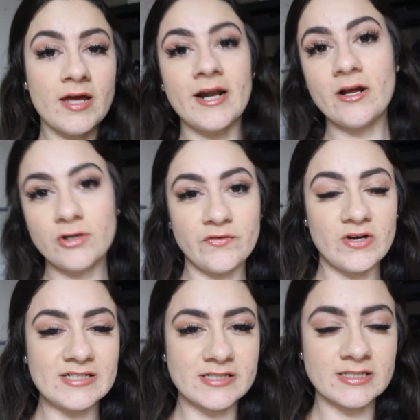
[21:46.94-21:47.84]
And I don't know if you
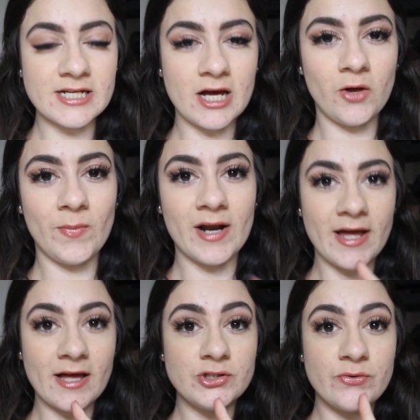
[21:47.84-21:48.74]
guys can tell, but I
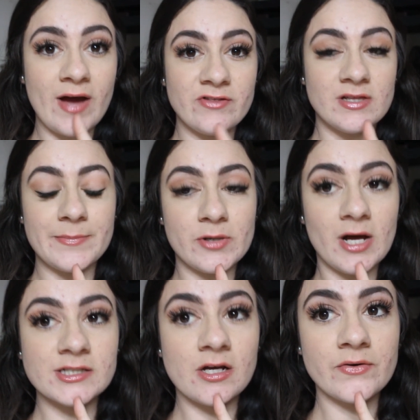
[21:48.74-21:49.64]
do have the lip
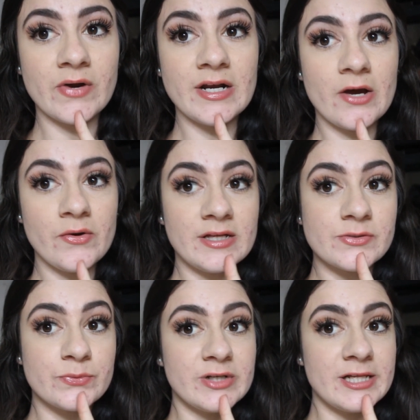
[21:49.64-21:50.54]
gloss on right now. It's
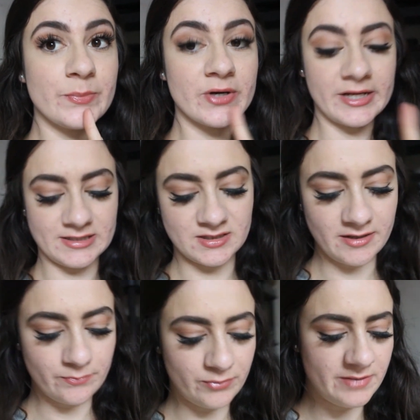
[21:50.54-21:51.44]
really pretty. It's
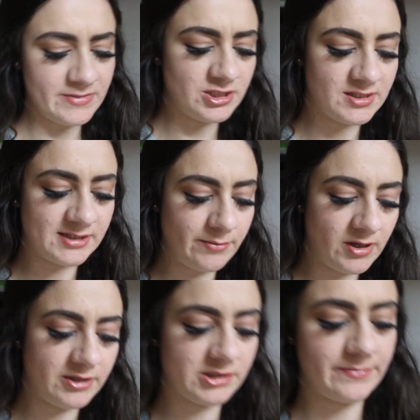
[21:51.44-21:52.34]
like pretty much the same
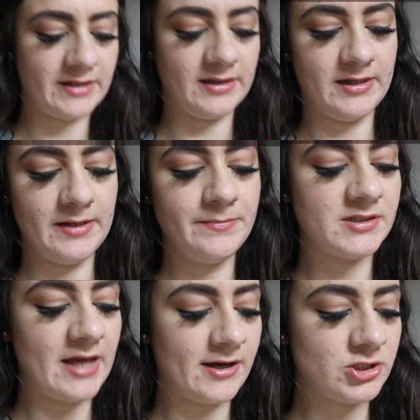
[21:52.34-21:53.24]
color as my
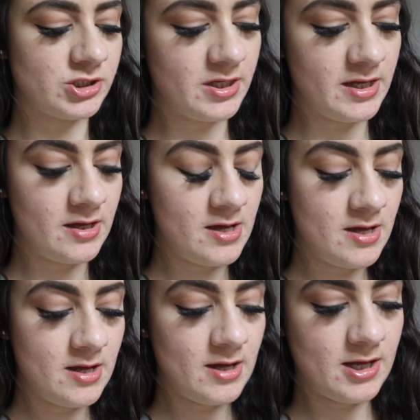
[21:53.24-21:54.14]
lips, actually.
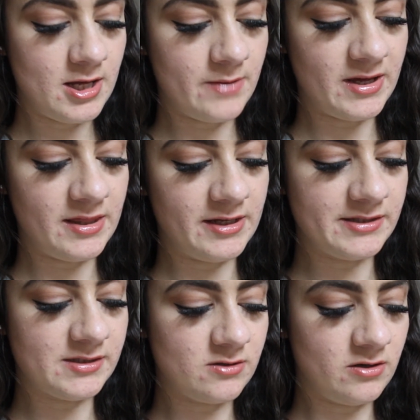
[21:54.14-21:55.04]
Um, I think
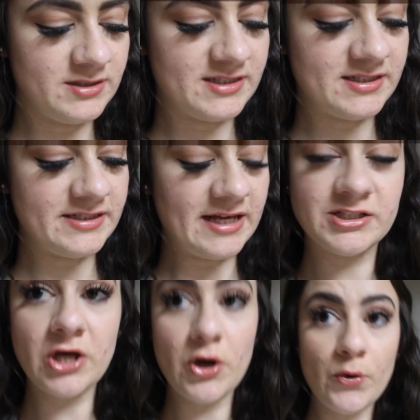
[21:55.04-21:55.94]
it's called
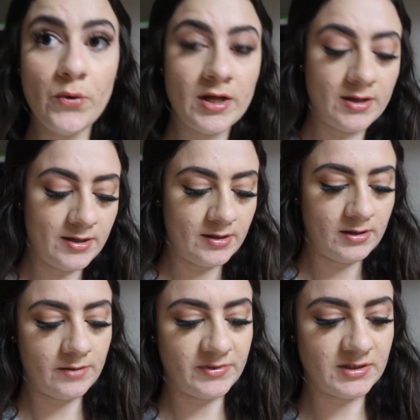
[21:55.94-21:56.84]
Sesso.
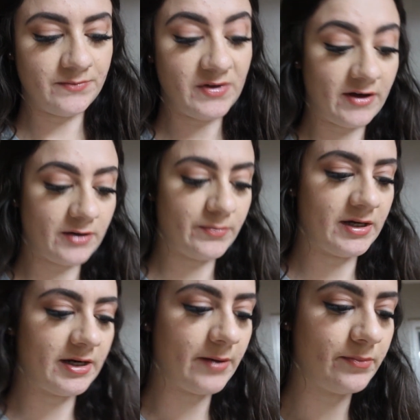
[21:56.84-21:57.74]
Let me see if I can
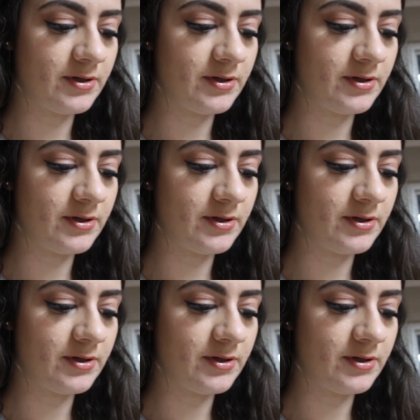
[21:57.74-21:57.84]
pick it up.